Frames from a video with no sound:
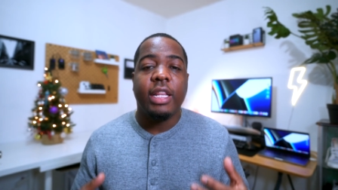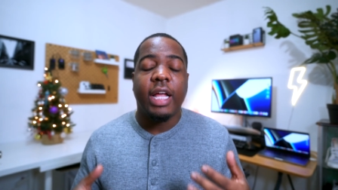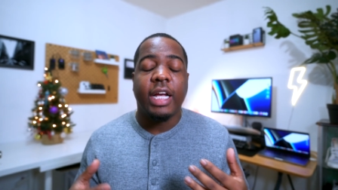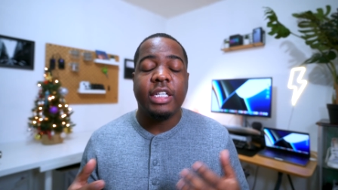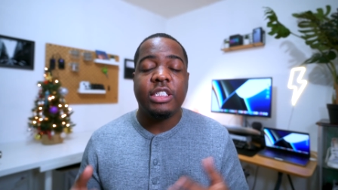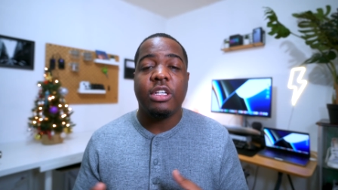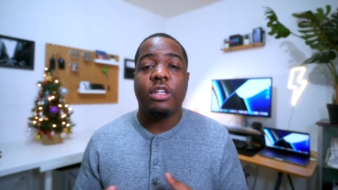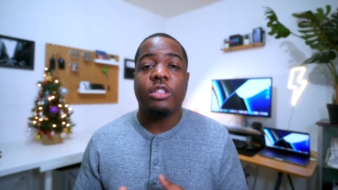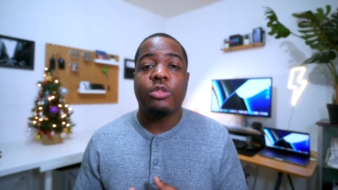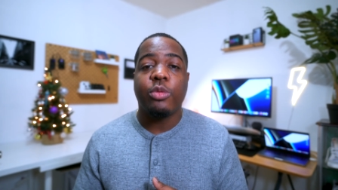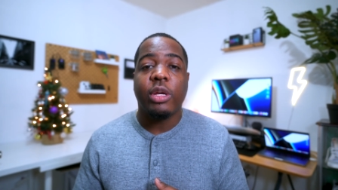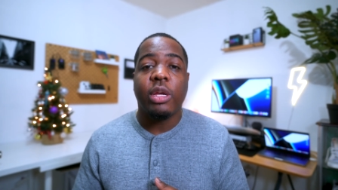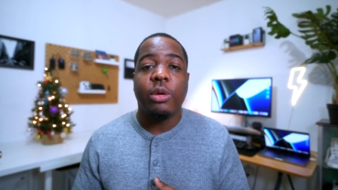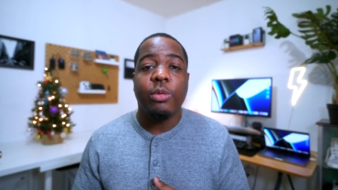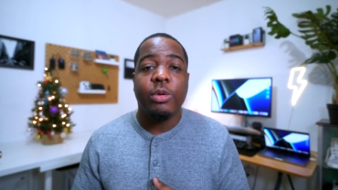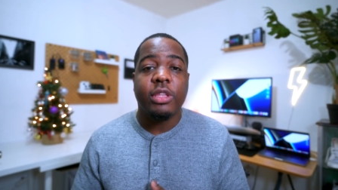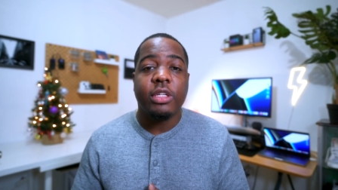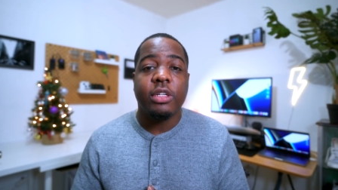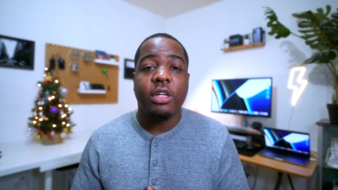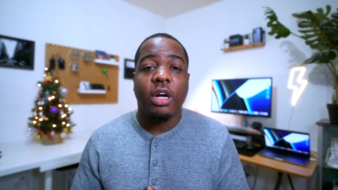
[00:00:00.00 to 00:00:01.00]
Last year I was working
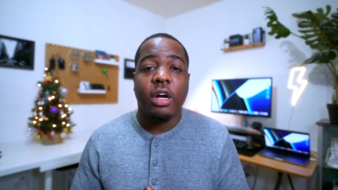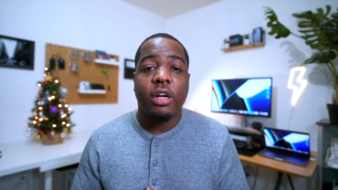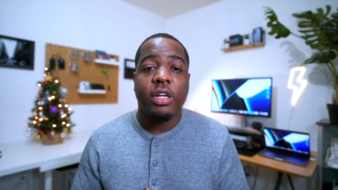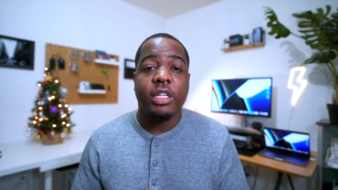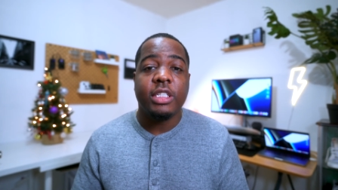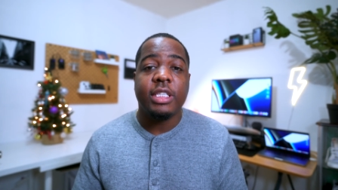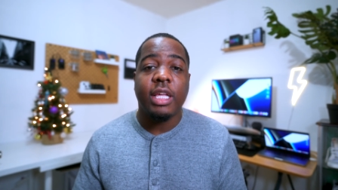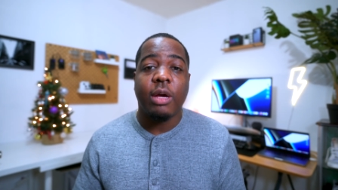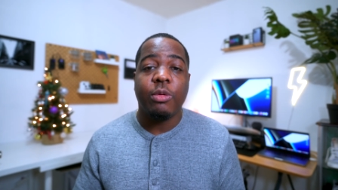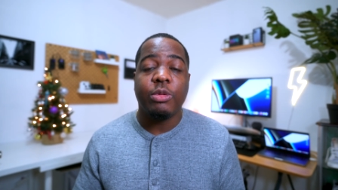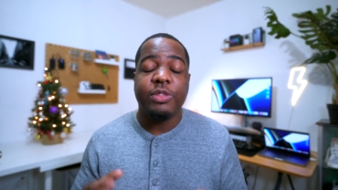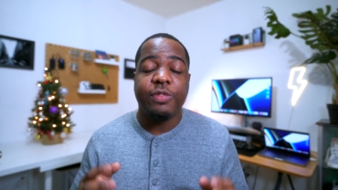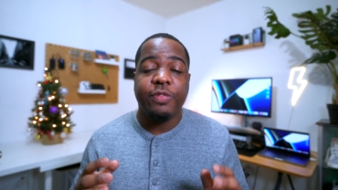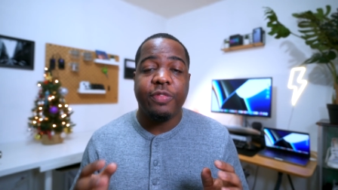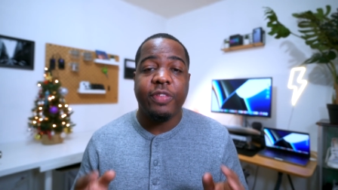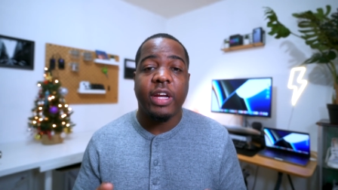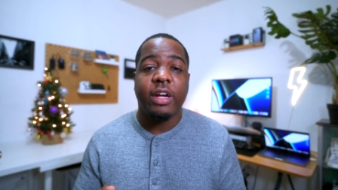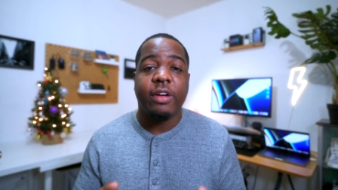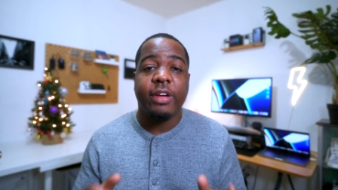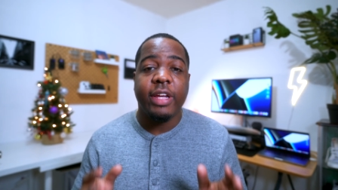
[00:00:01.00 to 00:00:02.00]
with an artist that was
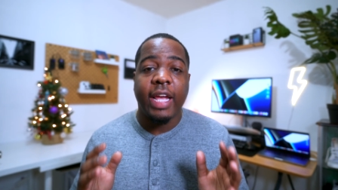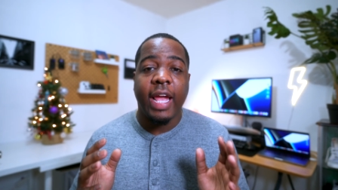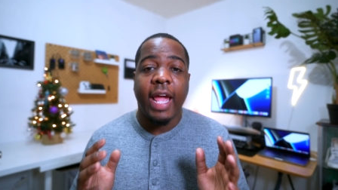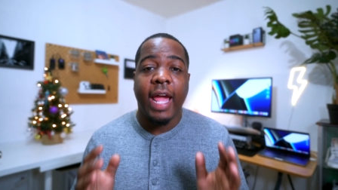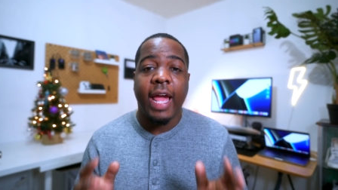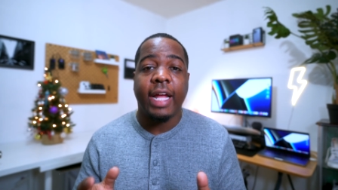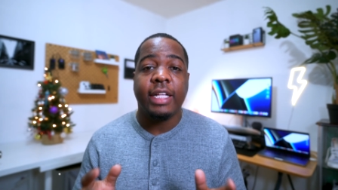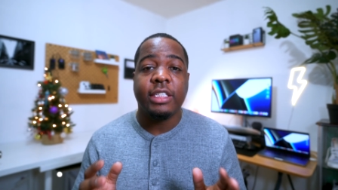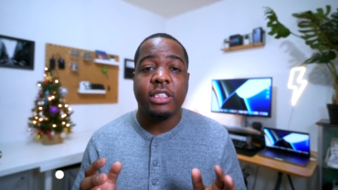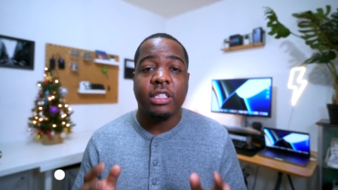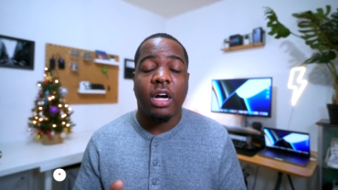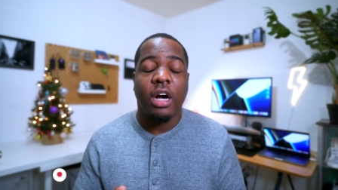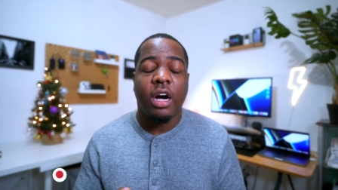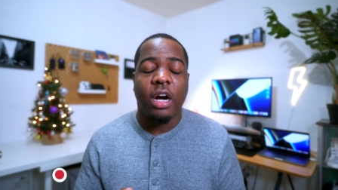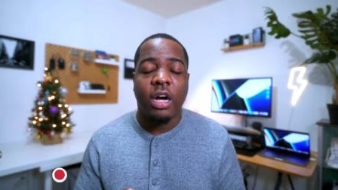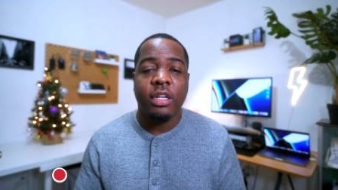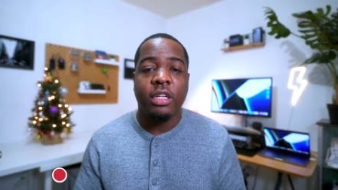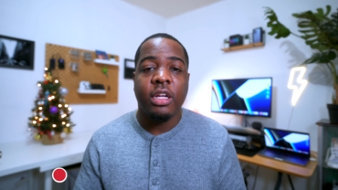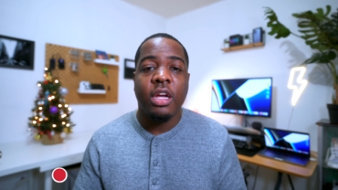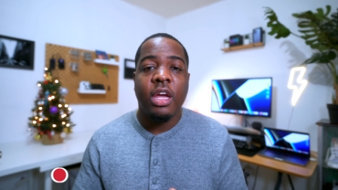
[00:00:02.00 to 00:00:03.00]
very
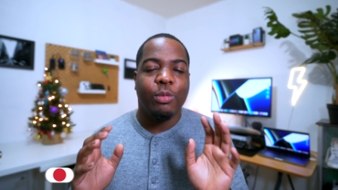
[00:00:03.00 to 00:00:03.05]
hands-on.